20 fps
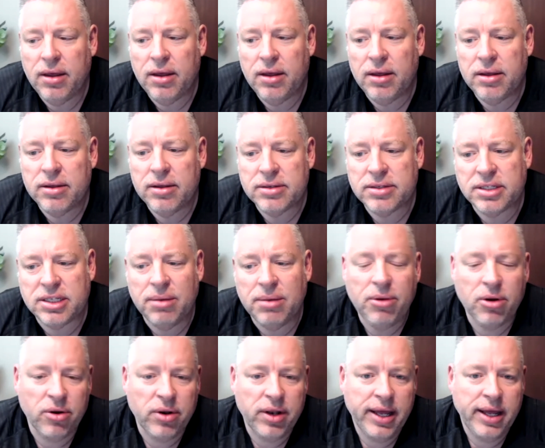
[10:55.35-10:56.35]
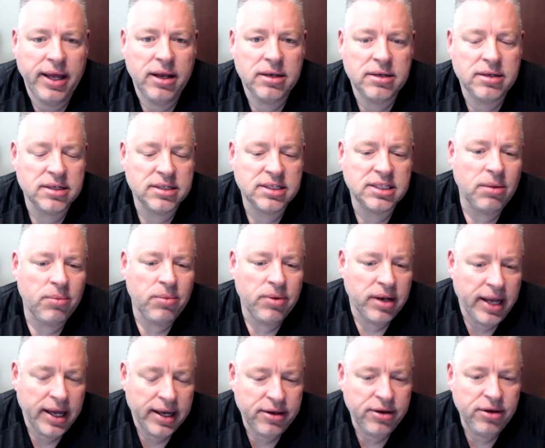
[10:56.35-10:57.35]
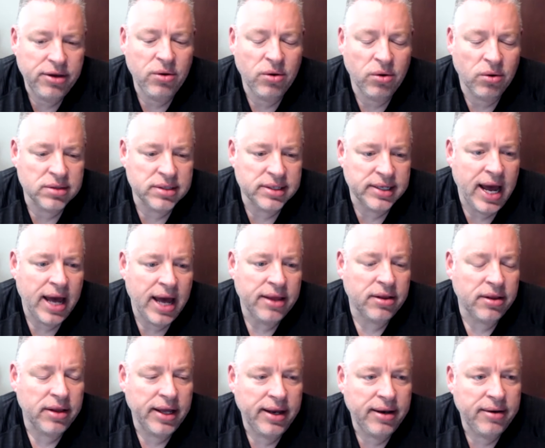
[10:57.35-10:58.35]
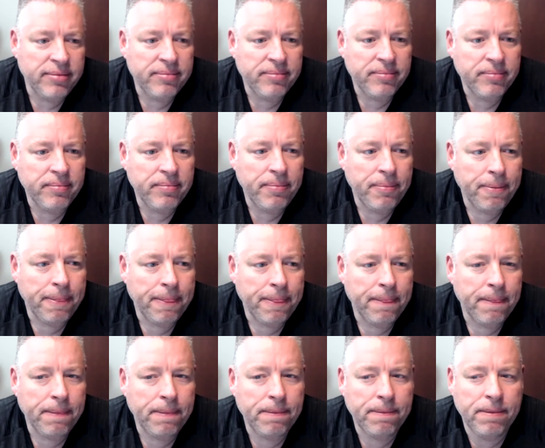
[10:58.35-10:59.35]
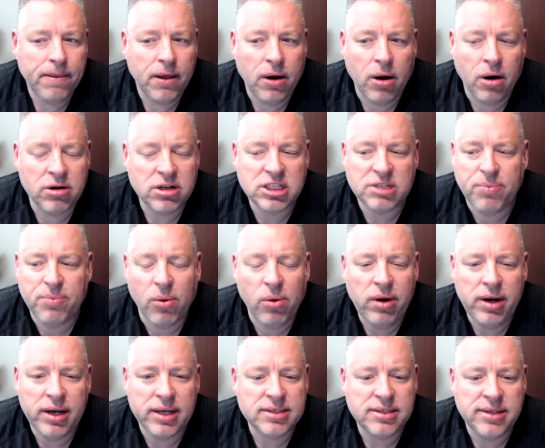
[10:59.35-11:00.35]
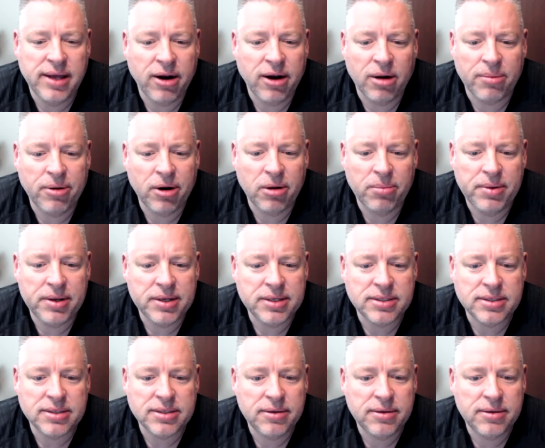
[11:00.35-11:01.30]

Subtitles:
Similarly to someone like you who is an athlete, our sport is not our purpose.